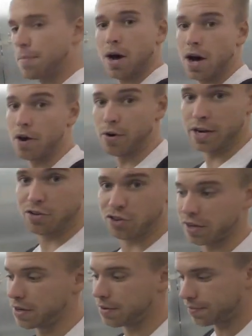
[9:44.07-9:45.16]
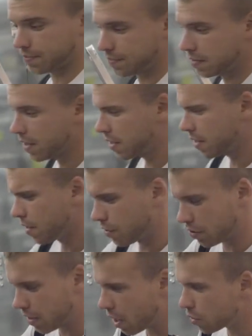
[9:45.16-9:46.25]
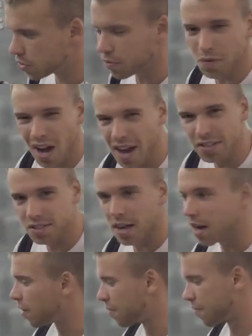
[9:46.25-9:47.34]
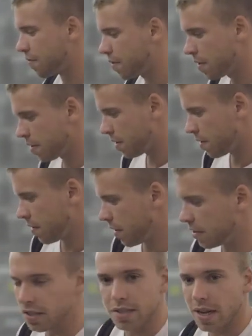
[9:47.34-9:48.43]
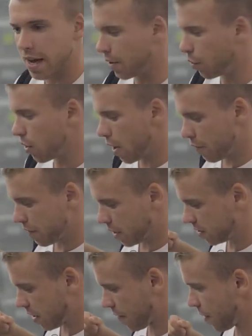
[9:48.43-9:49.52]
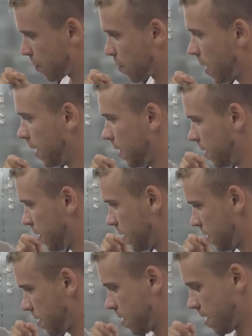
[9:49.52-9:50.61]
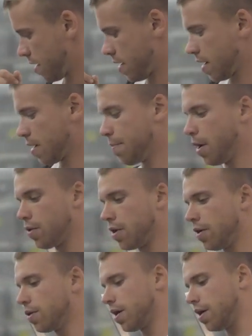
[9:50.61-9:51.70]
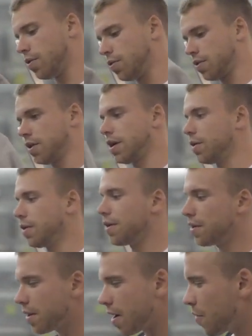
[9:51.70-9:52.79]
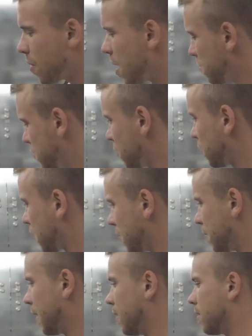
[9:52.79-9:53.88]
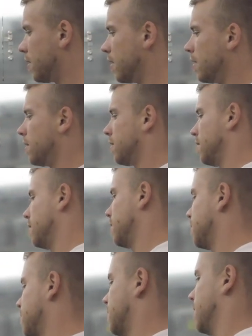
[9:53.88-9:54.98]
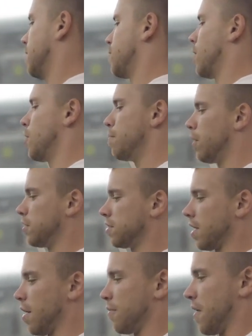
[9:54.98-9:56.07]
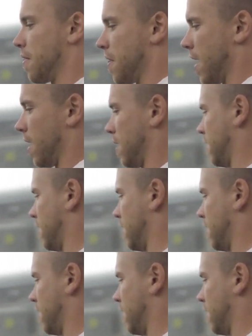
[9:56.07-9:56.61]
Maharishi, just loads of nice stuff. This is like all over the stuff I'd wear, look. Acapulco gold, you know what I'm talking about, look. Kid Robot stuff and that.